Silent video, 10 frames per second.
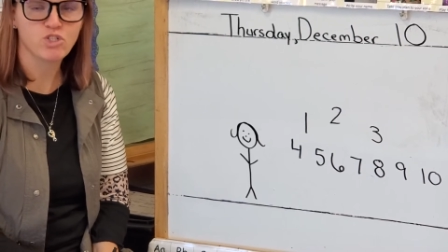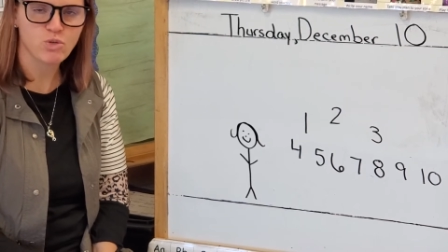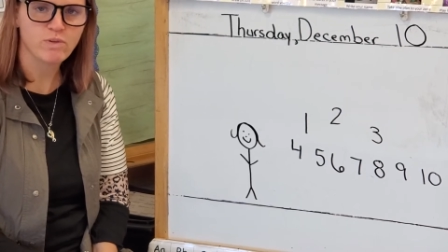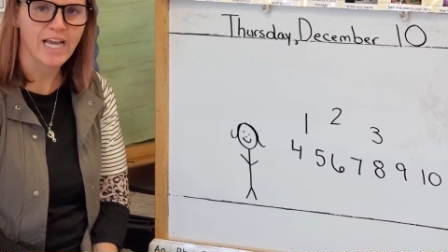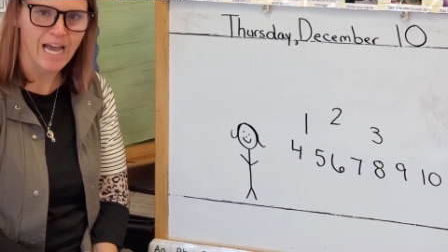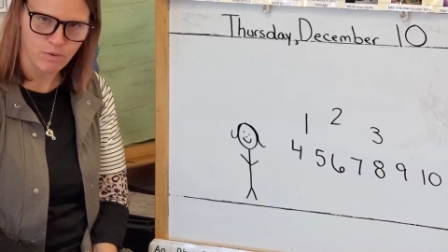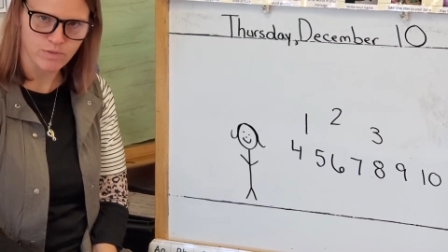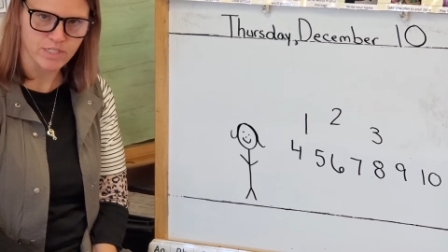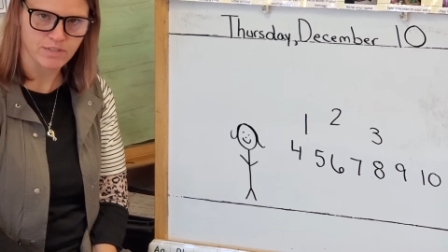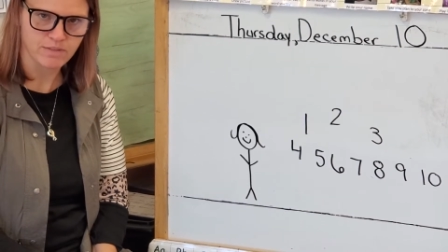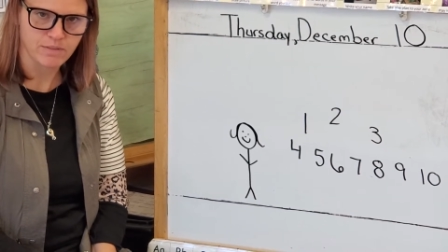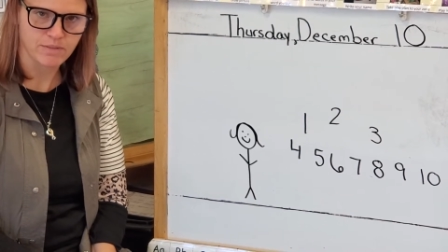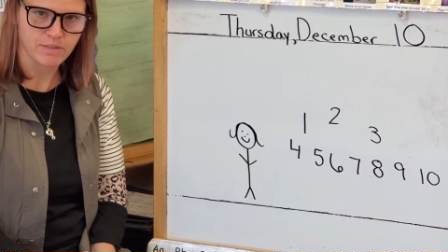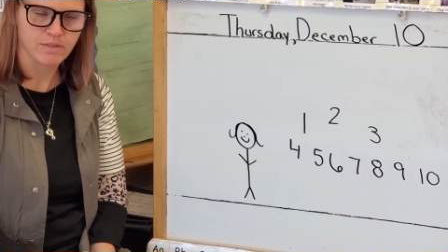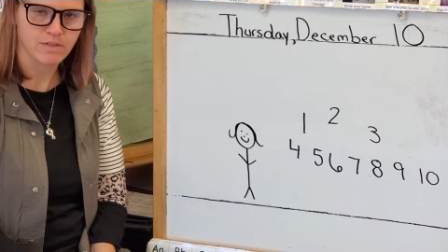to count.
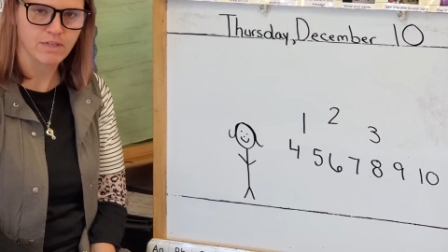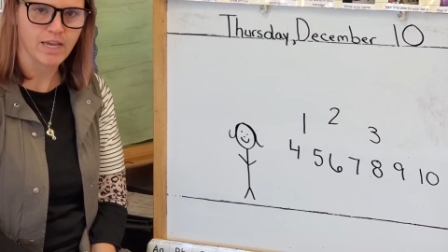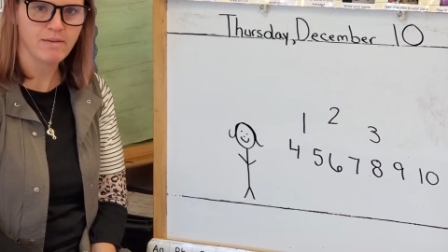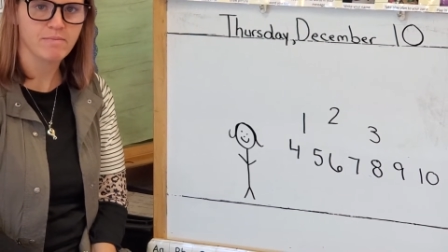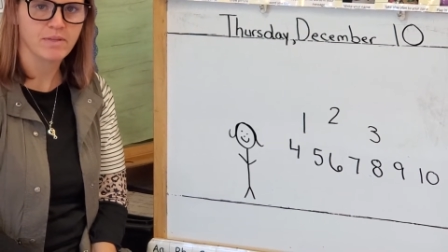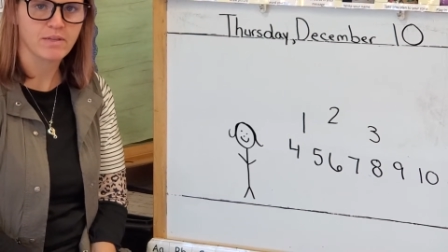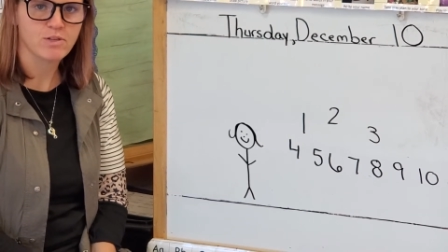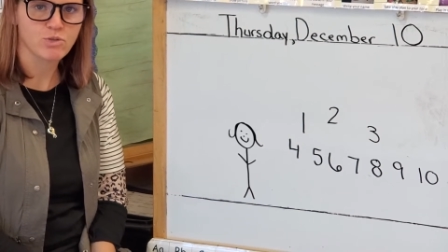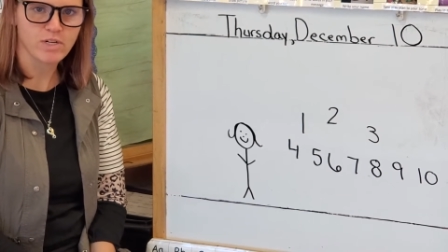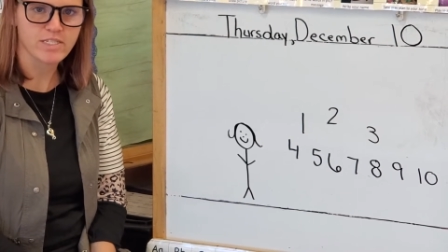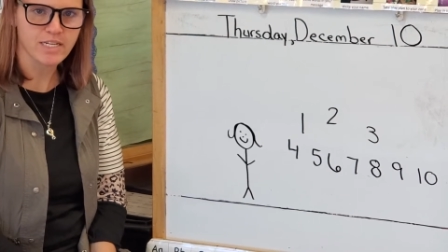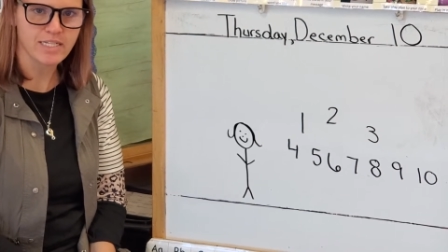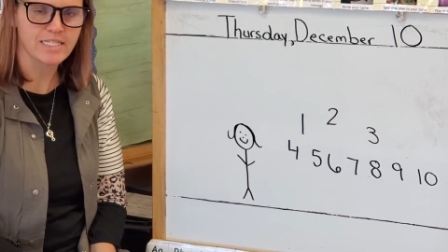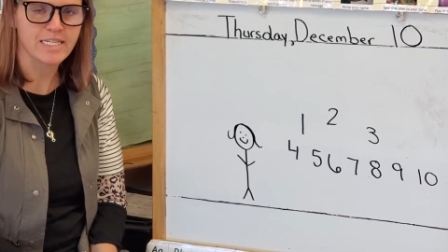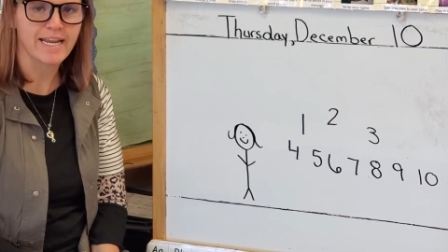Okay? So our
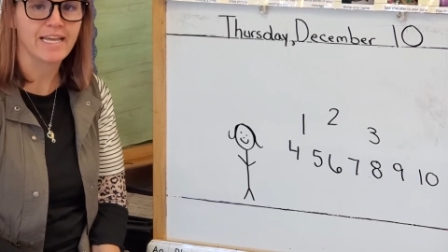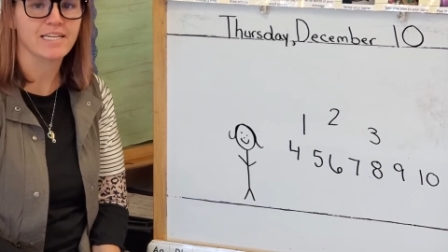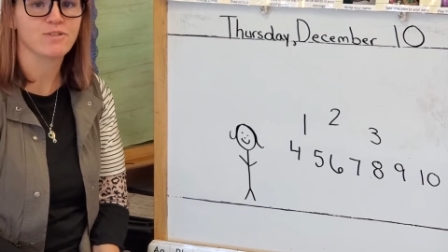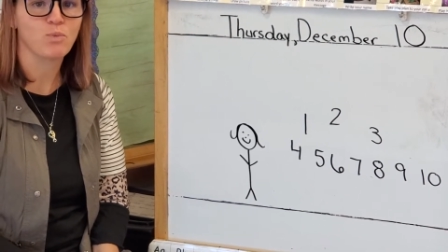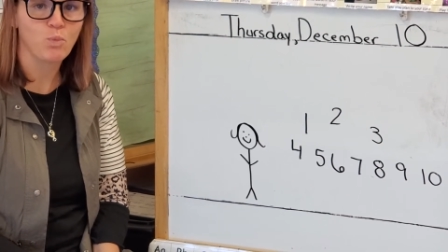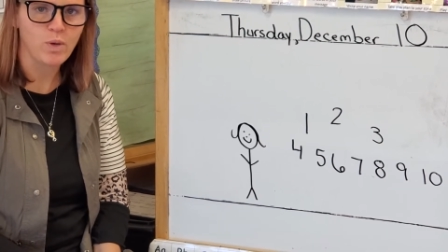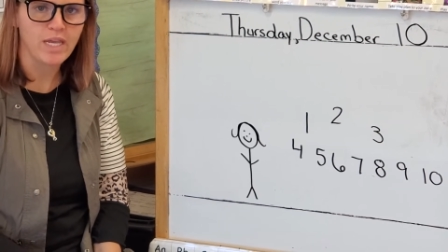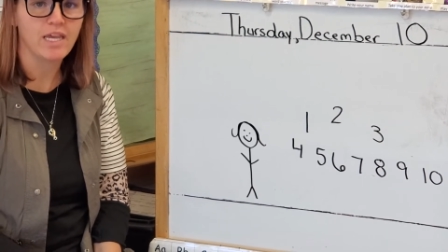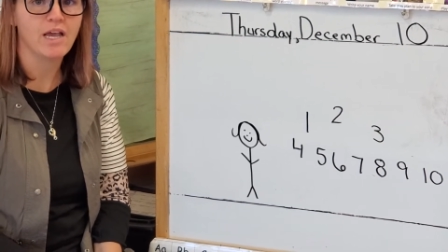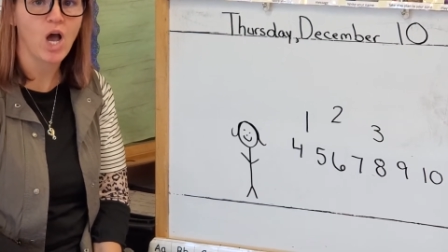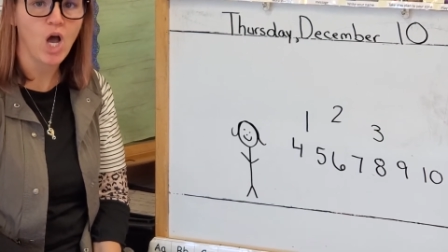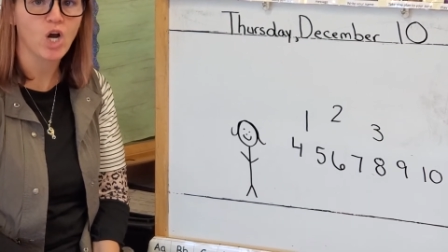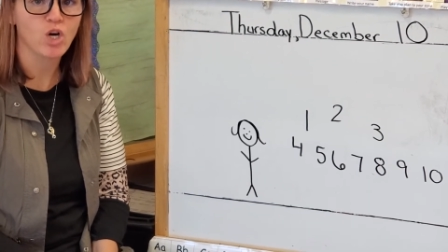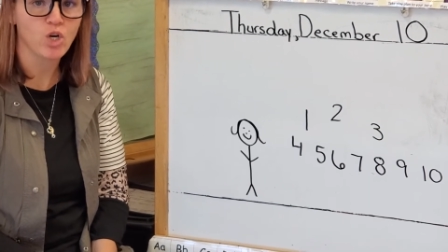sentence today is, we are